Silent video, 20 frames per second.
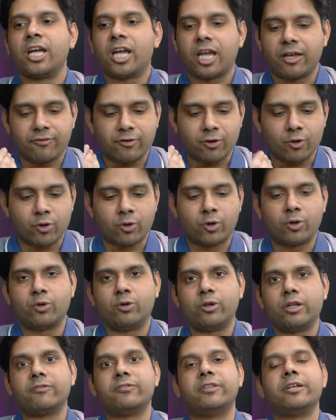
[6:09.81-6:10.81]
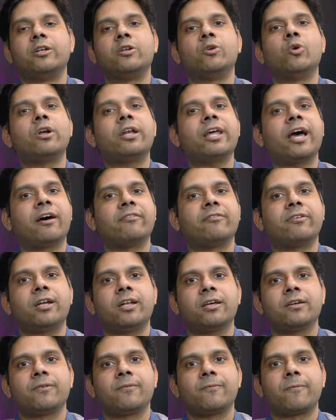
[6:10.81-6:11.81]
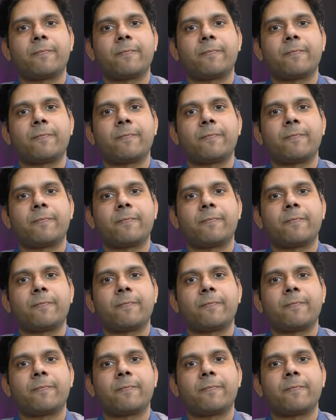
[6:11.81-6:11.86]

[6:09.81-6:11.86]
If you if they don't have it,